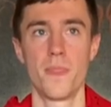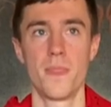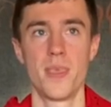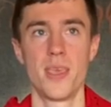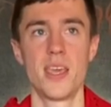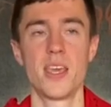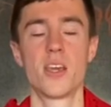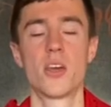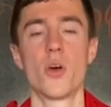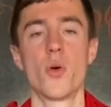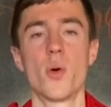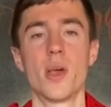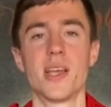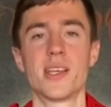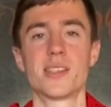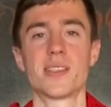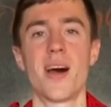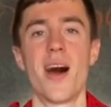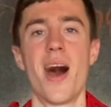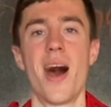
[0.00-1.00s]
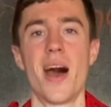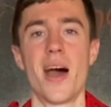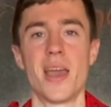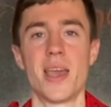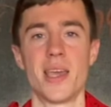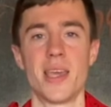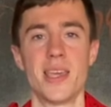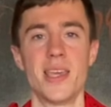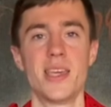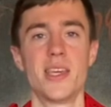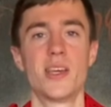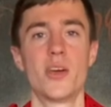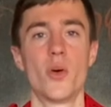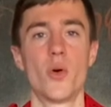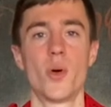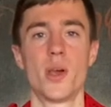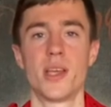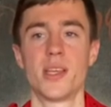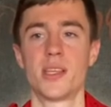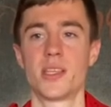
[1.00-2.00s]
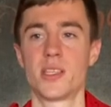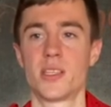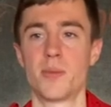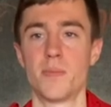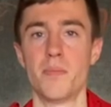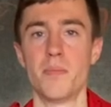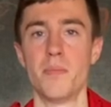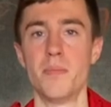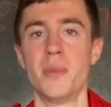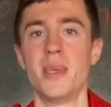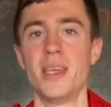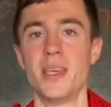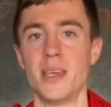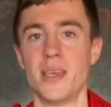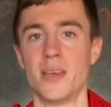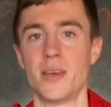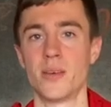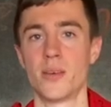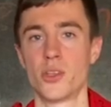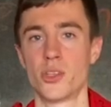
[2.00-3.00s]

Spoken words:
Ego is I. Ego is me.